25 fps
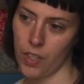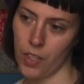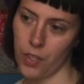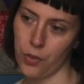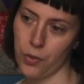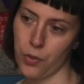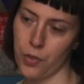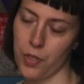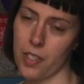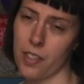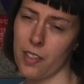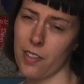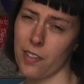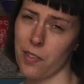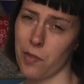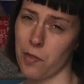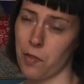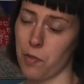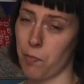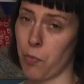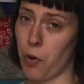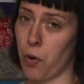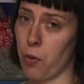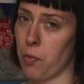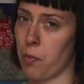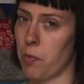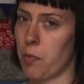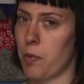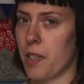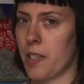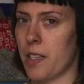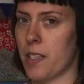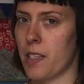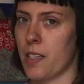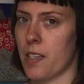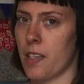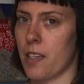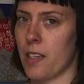you'll still probably
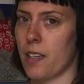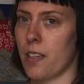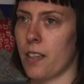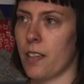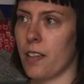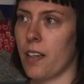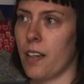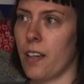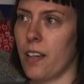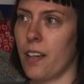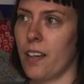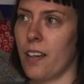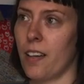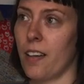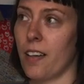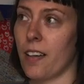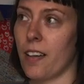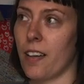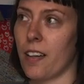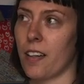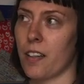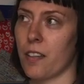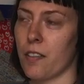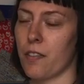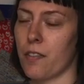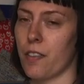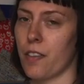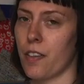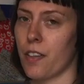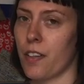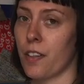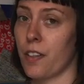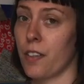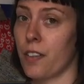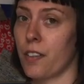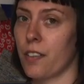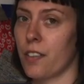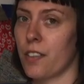see a kind of
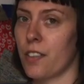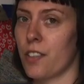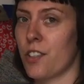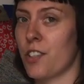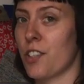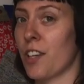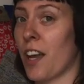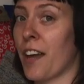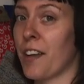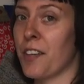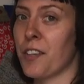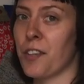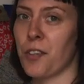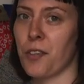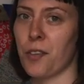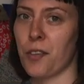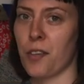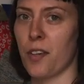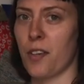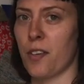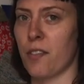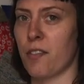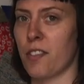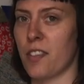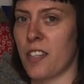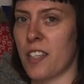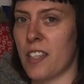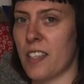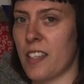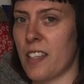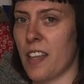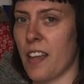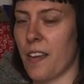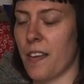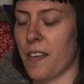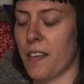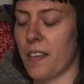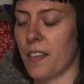shadow of a
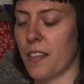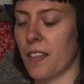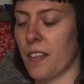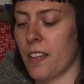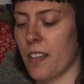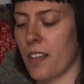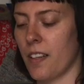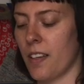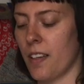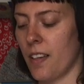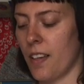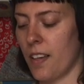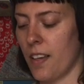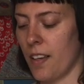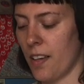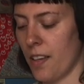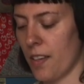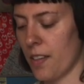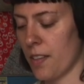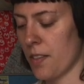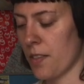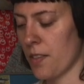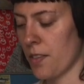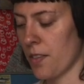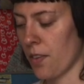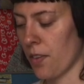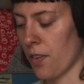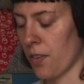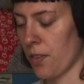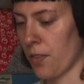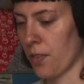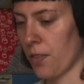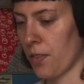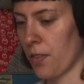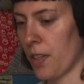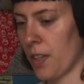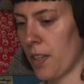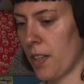stain.
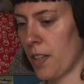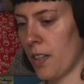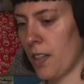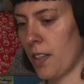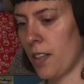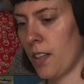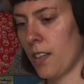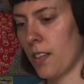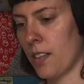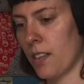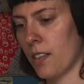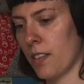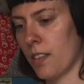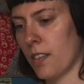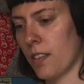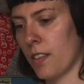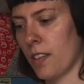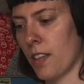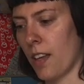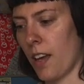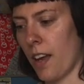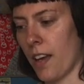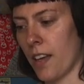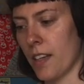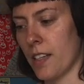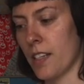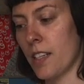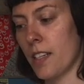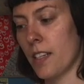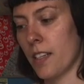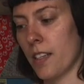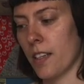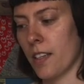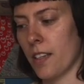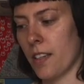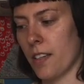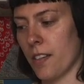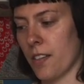So the
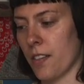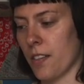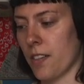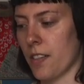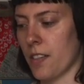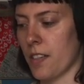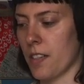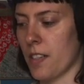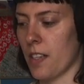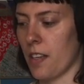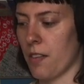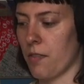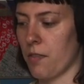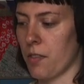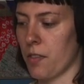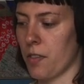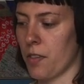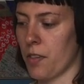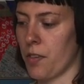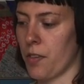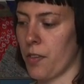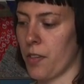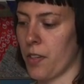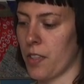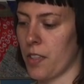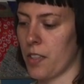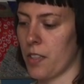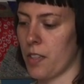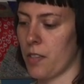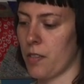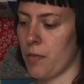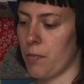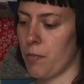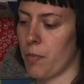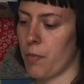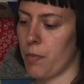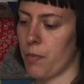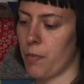idea here is that we're going
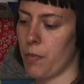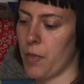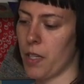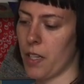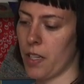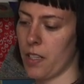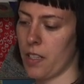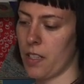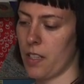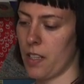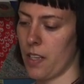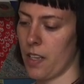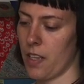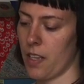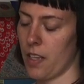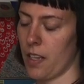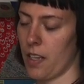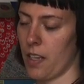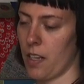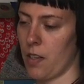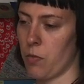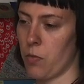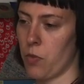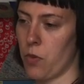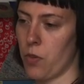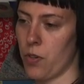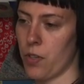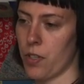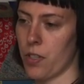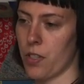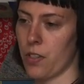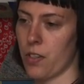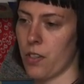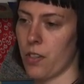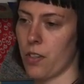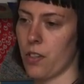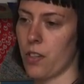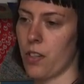to mix the ink and
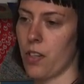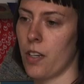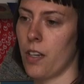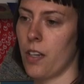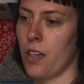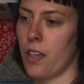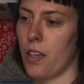water